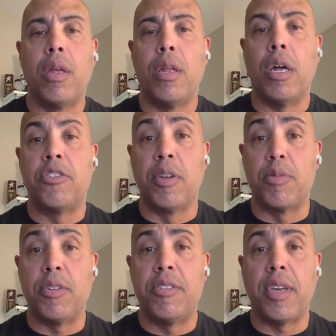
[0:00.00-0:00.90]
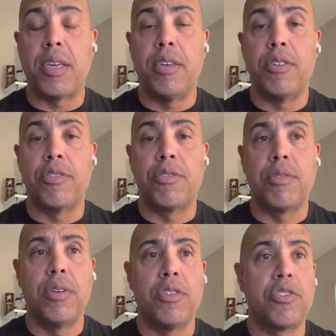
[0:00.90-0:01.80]
attempted to take his
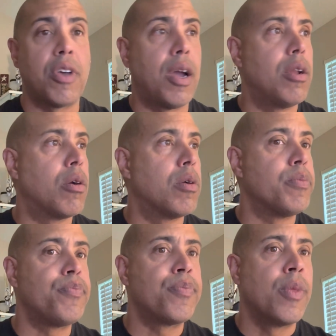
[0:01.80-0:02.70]
sidearm.